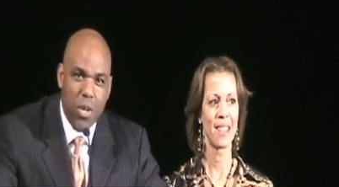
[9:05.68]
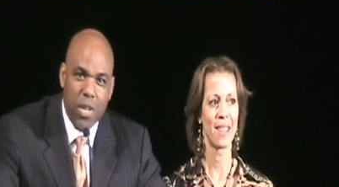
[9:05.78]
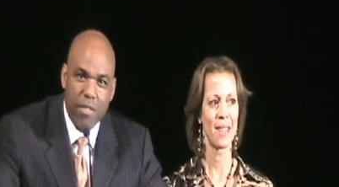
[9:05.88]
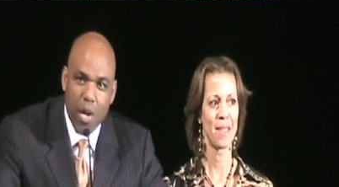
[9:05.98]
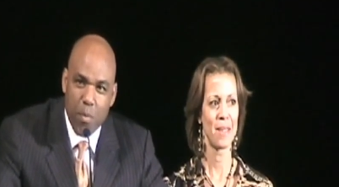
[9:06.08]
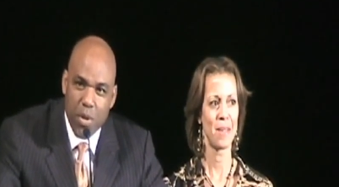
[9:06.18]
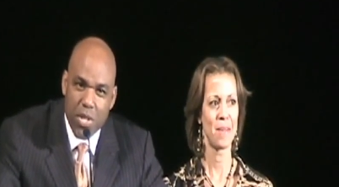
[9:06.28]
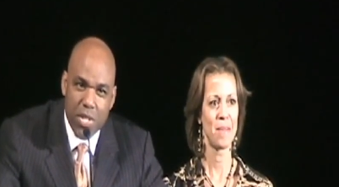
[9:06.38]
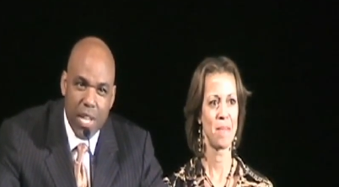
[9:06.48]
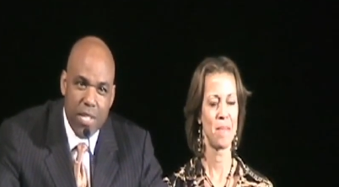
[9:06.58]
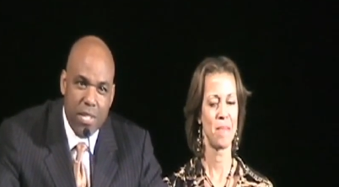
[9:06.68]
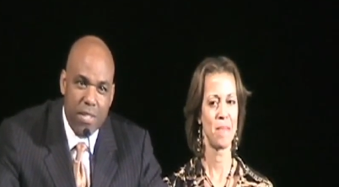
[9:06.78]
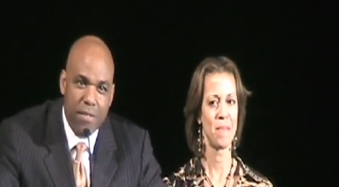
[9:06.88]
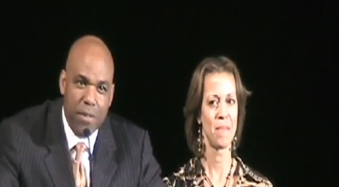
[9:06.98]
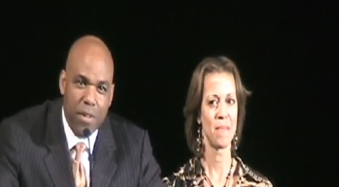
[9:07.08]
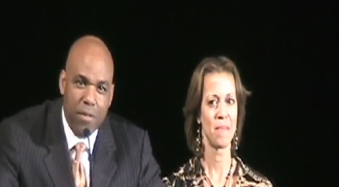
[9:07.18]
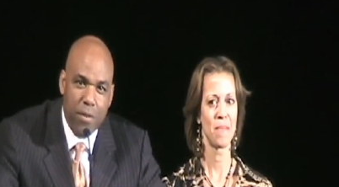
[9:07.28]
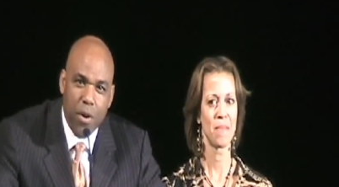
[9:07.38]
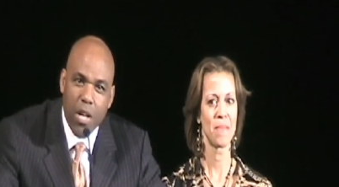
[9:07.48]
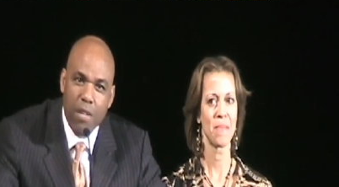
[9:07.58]
Speaker 1: token of our appreciation for,
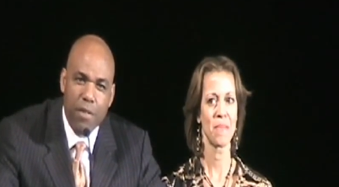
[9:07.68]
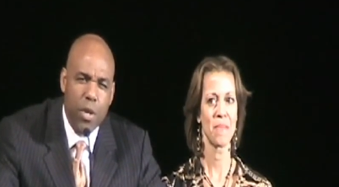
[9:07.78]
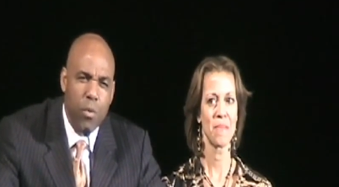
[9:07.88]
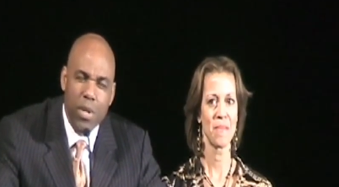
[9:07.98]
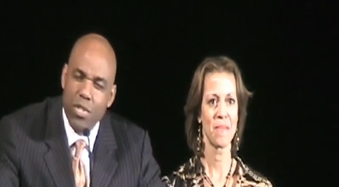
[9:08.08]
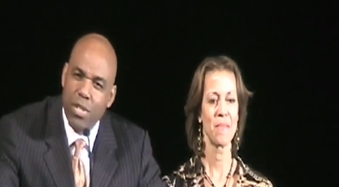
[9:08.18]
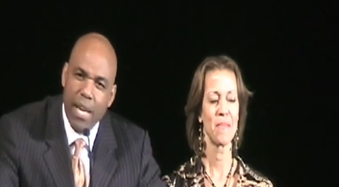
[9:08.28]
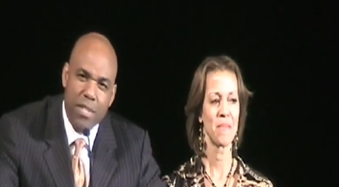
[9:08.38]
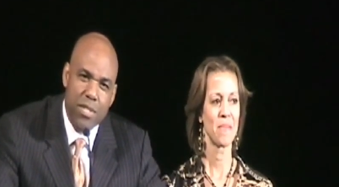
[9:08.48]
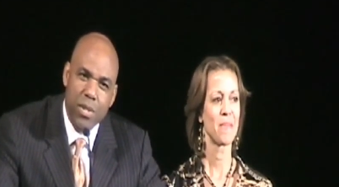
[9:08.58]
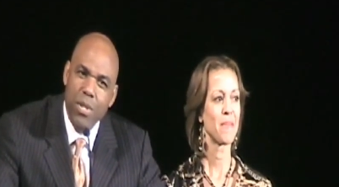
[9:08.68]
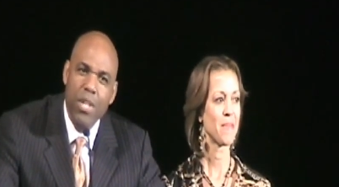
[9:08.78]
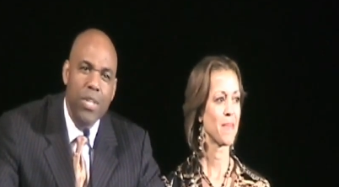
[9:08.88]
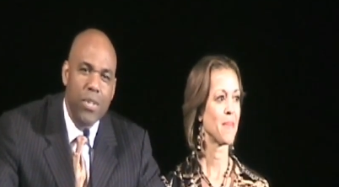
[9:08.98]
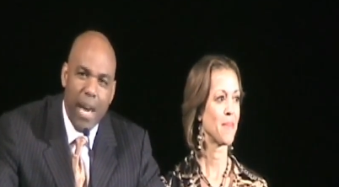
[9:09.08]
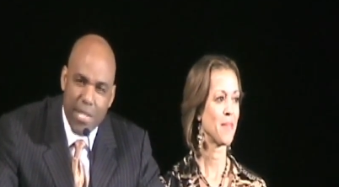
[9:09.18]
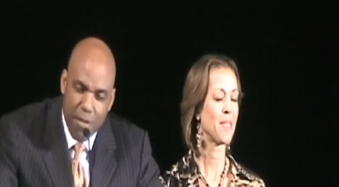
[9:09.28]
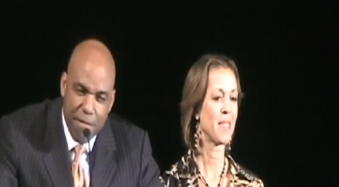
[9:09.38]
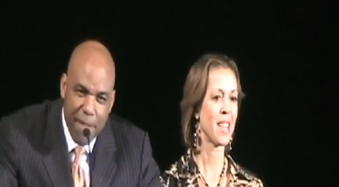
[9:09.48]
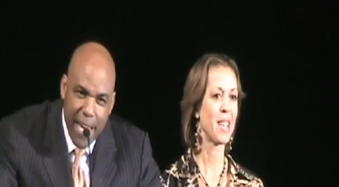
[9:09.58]
for all of you and what you guys do. You guys
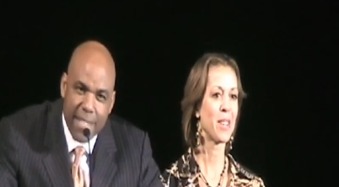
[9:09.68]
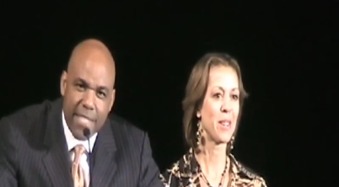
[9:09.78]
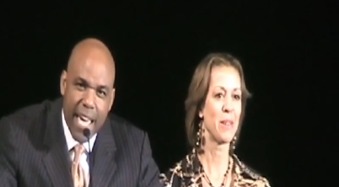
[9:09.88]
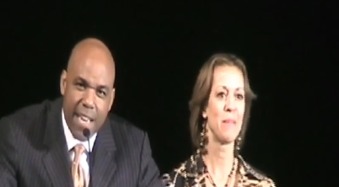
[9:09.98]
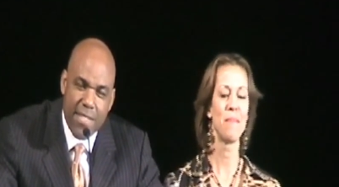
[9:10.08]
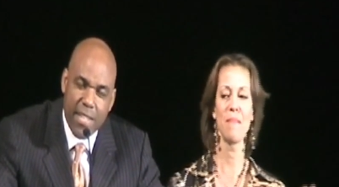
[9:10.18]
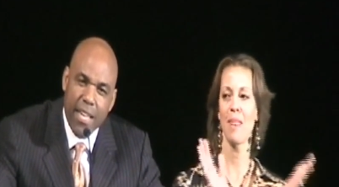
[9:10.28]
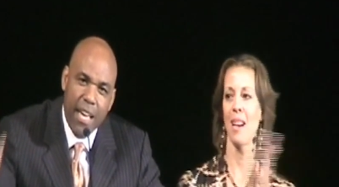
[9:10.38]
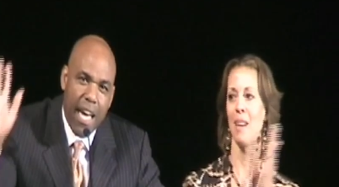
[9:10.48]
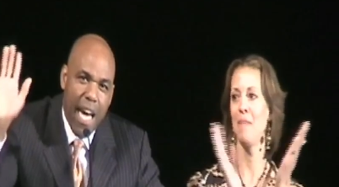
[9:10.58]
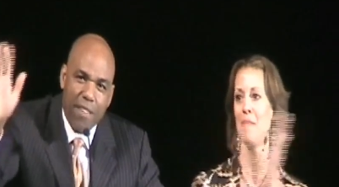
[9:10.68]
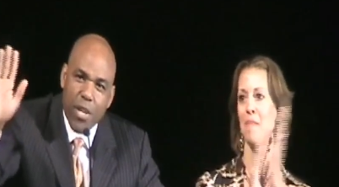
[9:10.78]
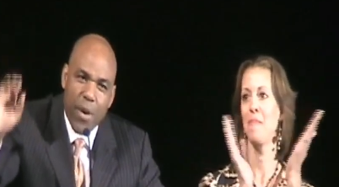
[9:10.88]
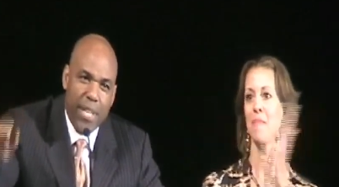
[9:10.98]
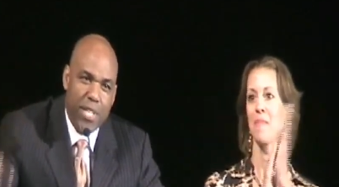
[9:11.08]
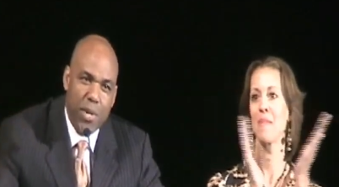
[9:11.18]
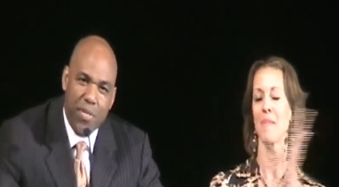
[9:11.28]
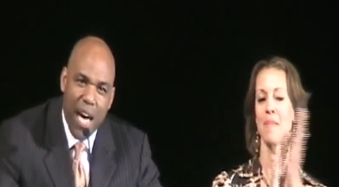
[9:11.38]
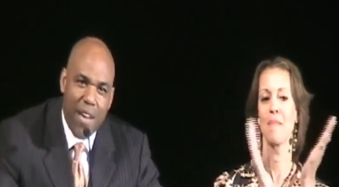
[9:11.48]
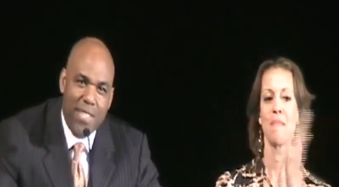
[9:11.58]
are fantastic. Have a great
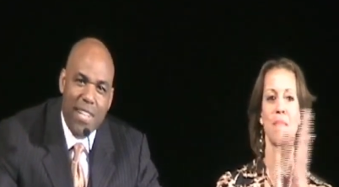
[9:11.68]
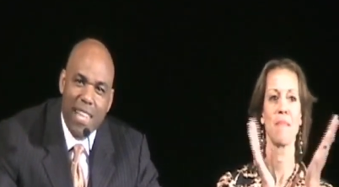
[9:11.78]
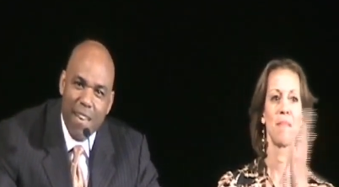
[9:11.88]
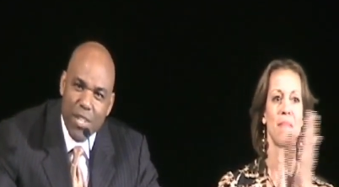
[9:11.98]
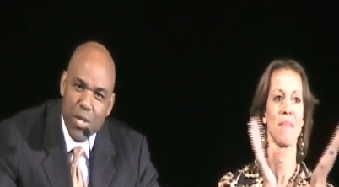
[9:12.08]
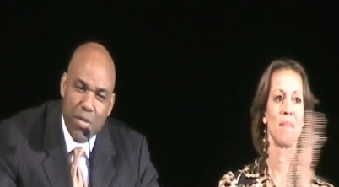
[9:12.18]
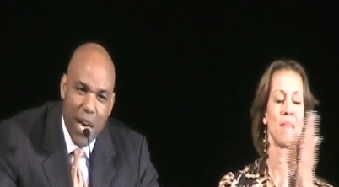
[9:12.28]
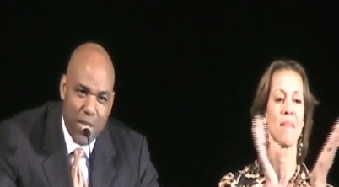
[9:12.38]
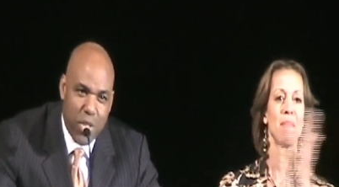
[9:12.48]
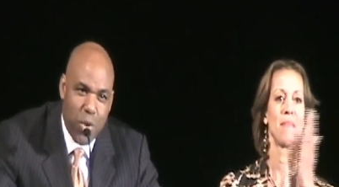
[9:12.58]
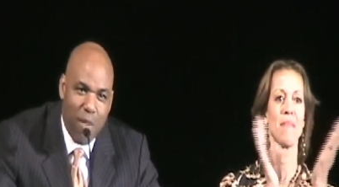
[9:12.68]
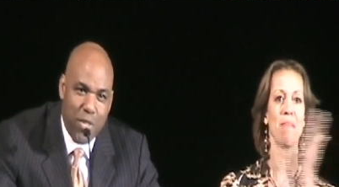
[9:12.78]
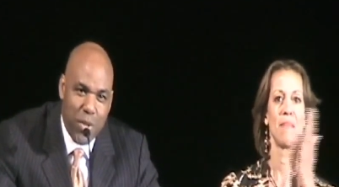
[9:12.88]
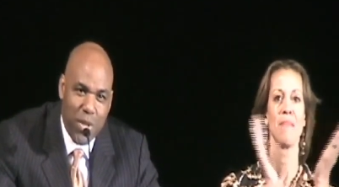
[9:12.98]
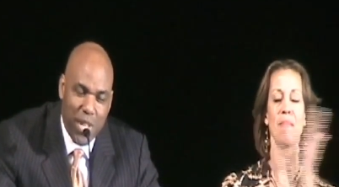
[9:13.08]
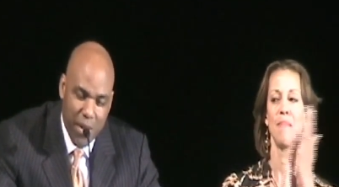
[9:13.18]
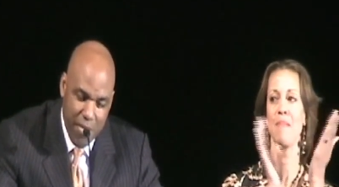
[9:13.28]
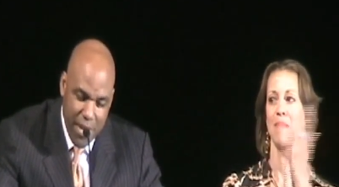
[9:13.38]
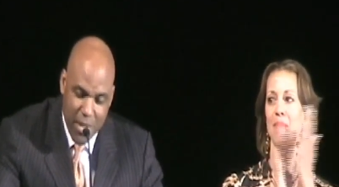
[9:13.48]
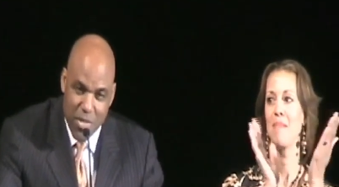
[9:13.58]
2011-2012 school year.